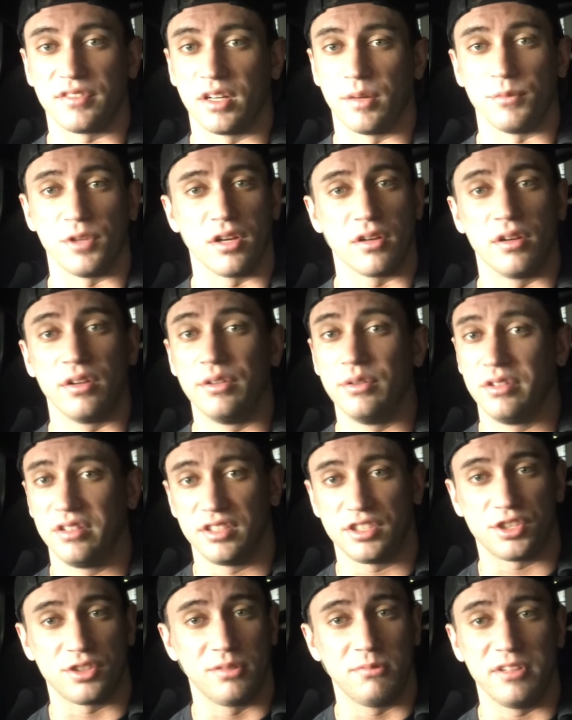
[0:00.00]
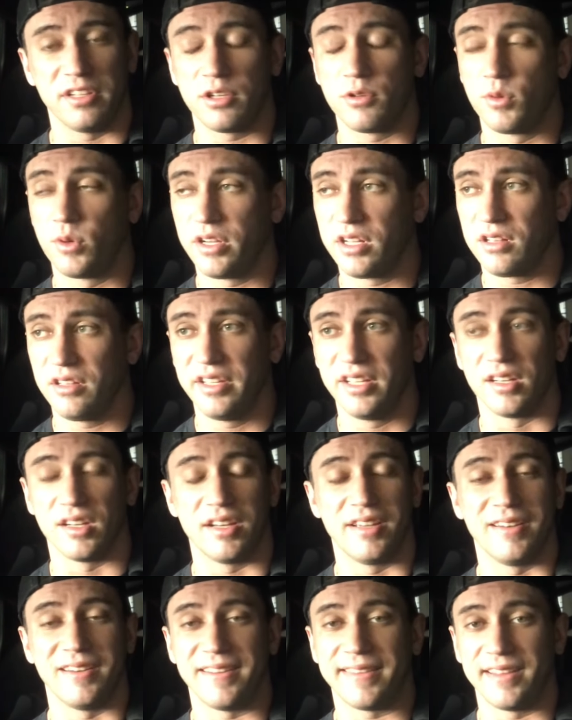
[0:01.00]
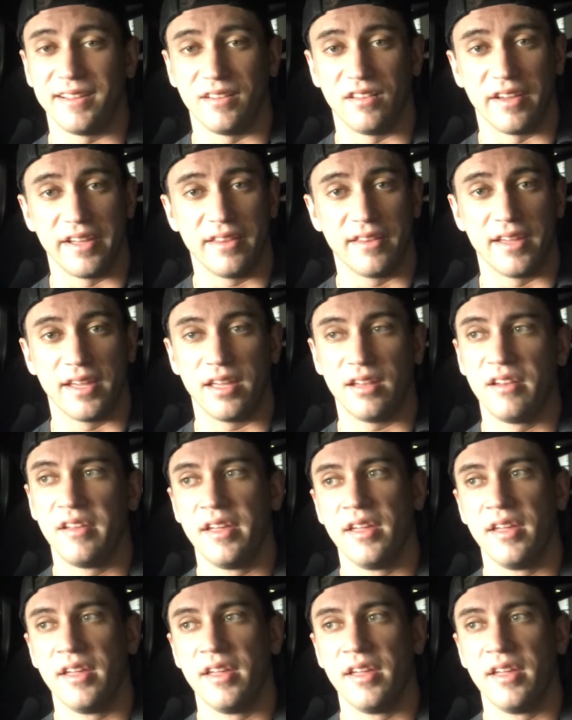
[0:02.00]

I'm not going to do it extremely quickly or anything like that.